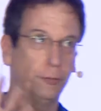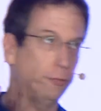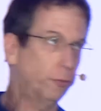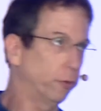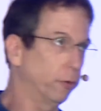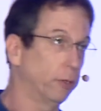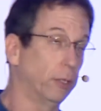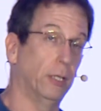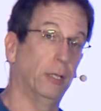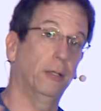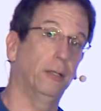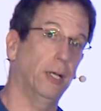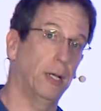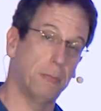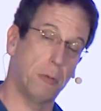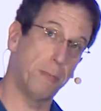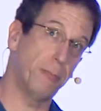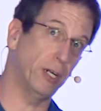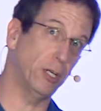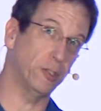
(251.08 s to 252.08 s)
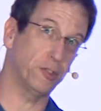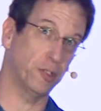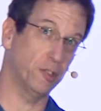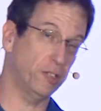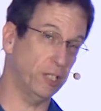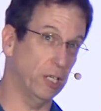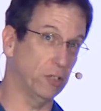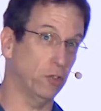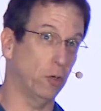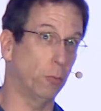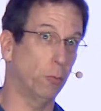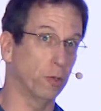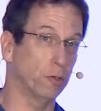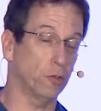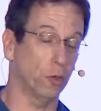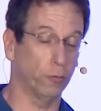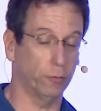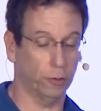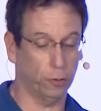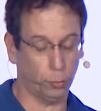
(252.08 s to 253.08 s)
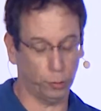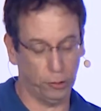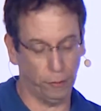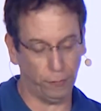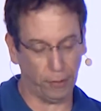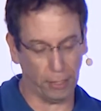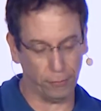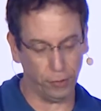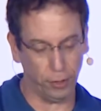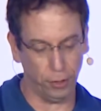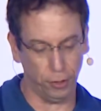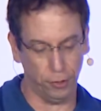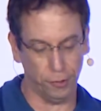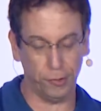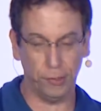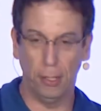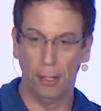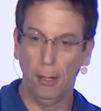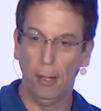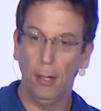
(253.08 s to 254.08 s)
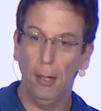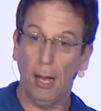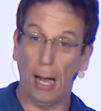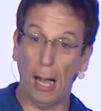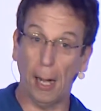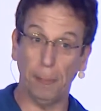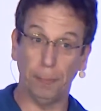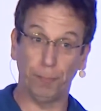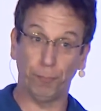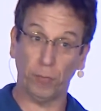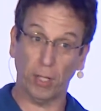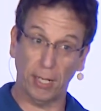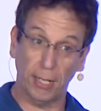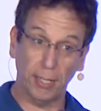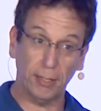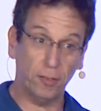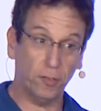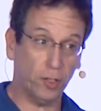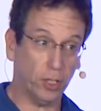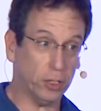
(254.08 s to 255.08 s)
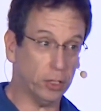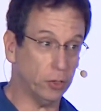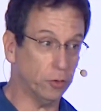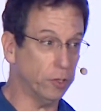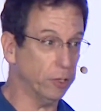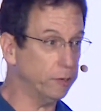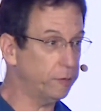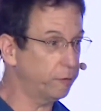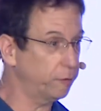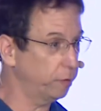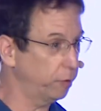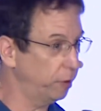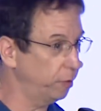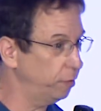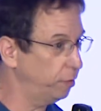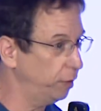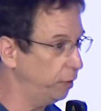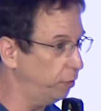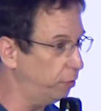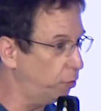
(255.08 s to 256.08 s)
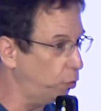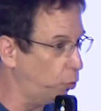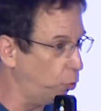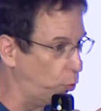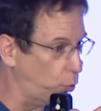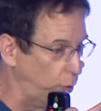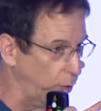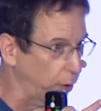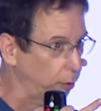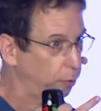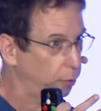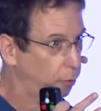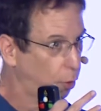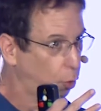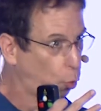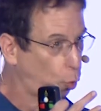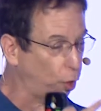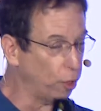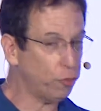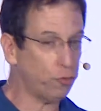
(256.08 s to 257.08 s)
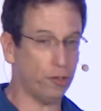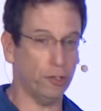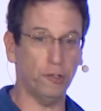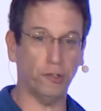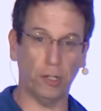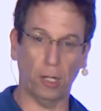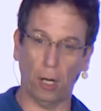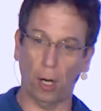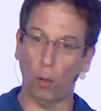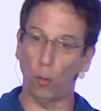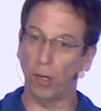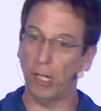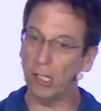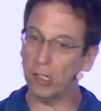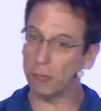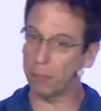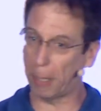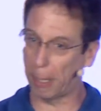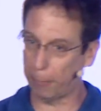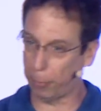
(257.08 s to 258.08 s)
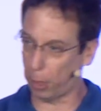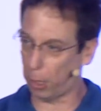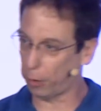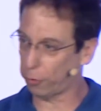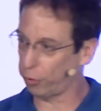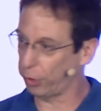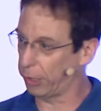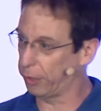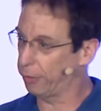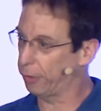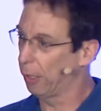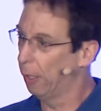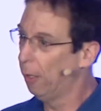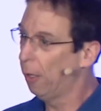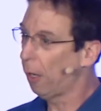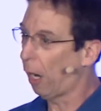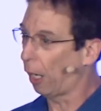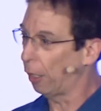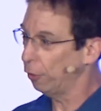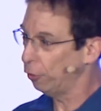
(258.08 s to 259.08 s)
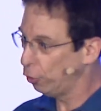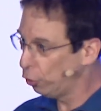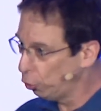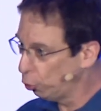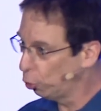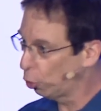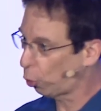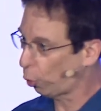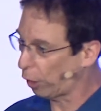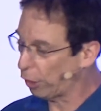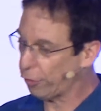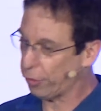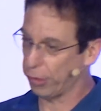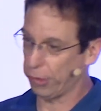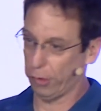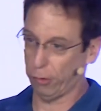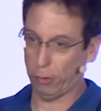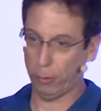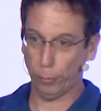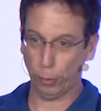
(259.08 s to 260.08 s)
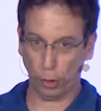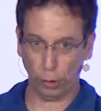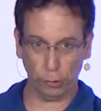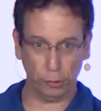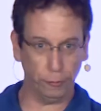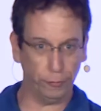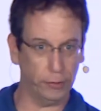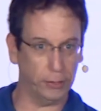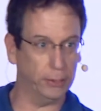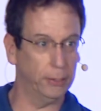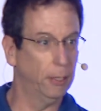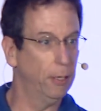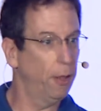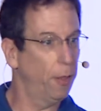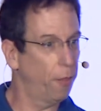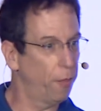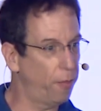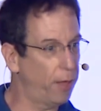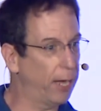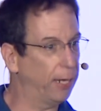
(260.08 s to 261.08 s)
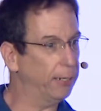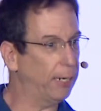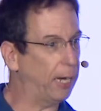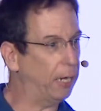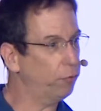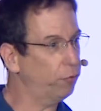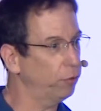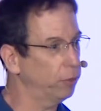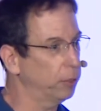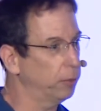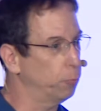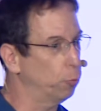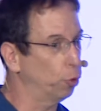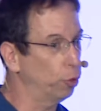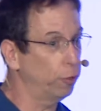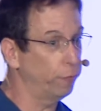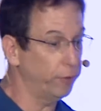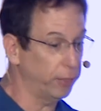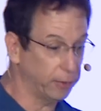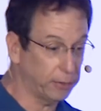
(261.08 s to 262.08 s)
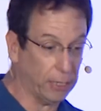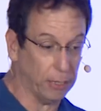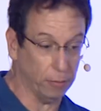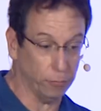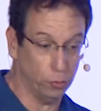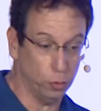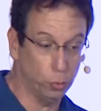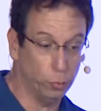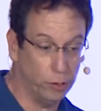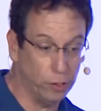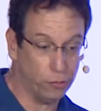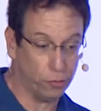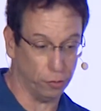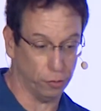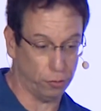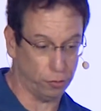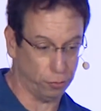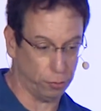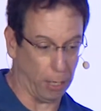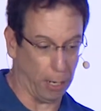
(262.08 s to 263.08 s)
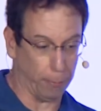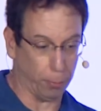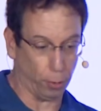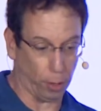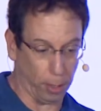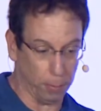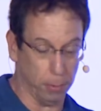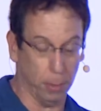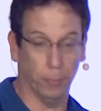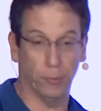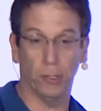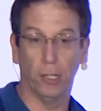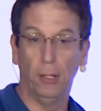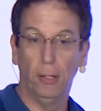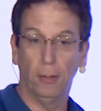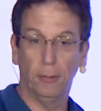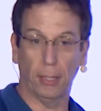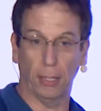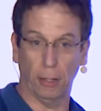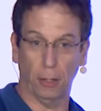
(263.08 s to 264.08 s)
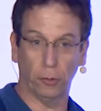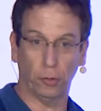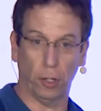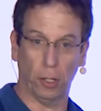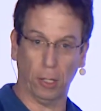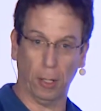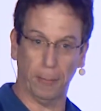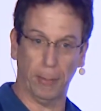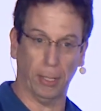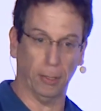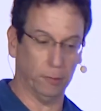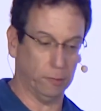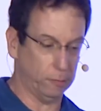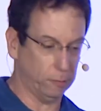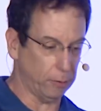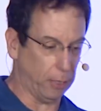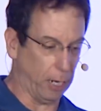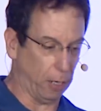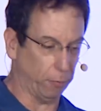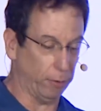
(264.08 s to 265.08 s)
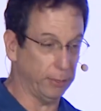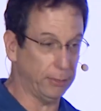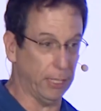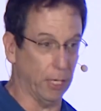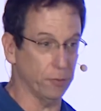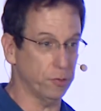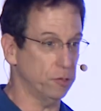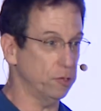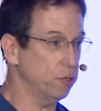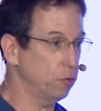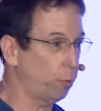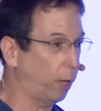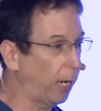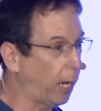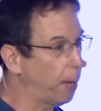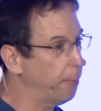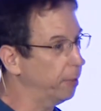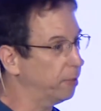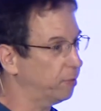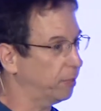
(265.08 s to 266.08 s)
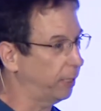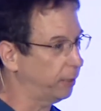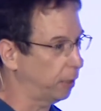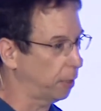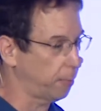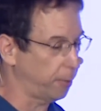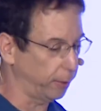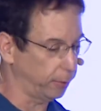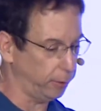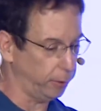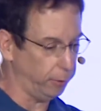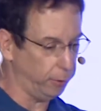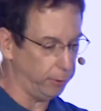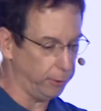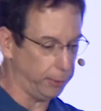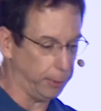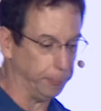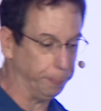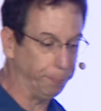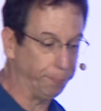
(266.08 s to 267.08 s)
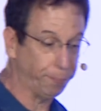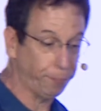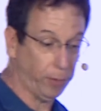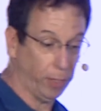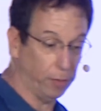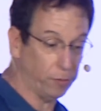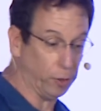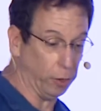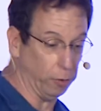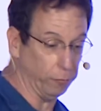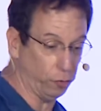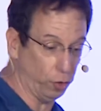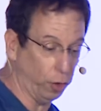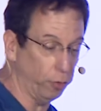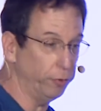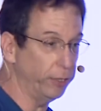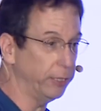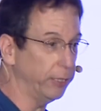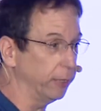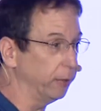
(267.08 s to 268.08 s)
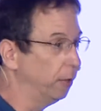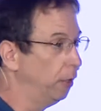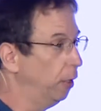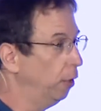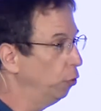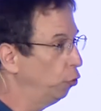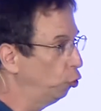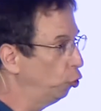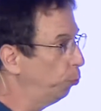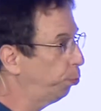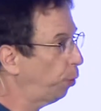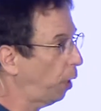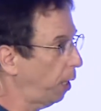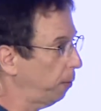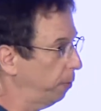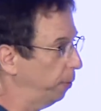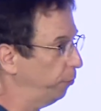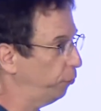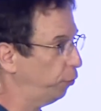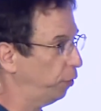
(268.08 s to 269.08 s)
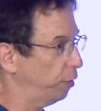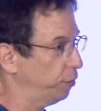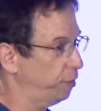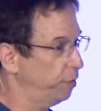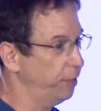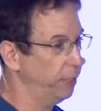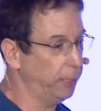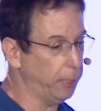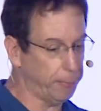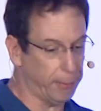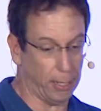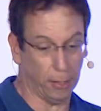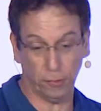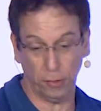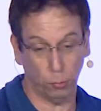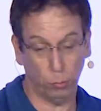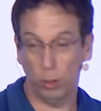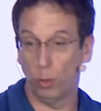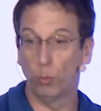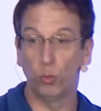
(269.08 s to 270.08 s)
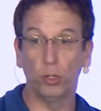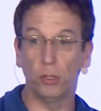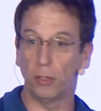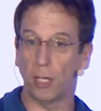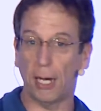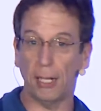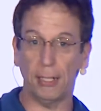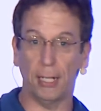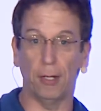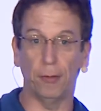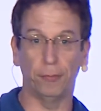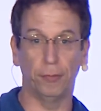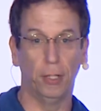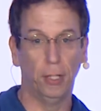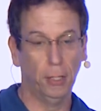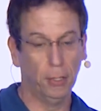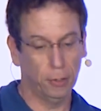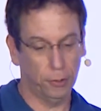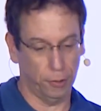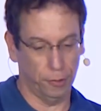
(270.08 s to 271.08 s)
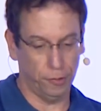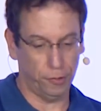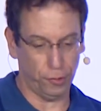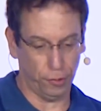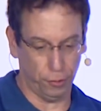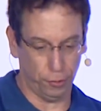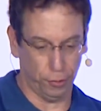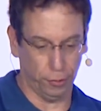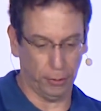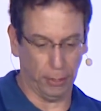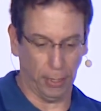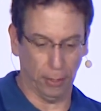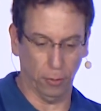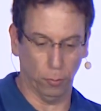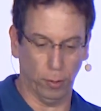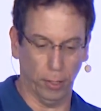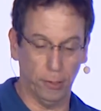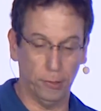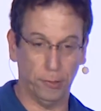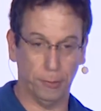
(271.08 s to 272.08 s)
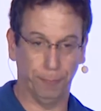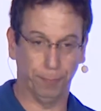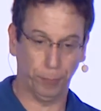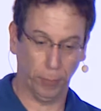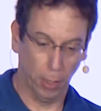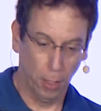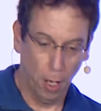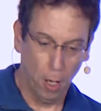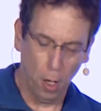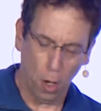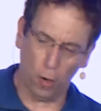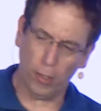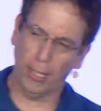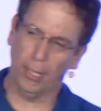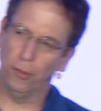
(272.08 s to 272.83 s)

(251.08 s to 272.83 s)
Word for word: for, I'm embarrassed to say, it's almost over 25 years, and I can tell you the questions that are raised by blockchains are new questions in cryptography that actually motivate kind of new research problems that I'll talk about right now. So this is why I'm excited about the area. It's kind of generating new problems for us to think about that we would not have considered otherwise. Okay,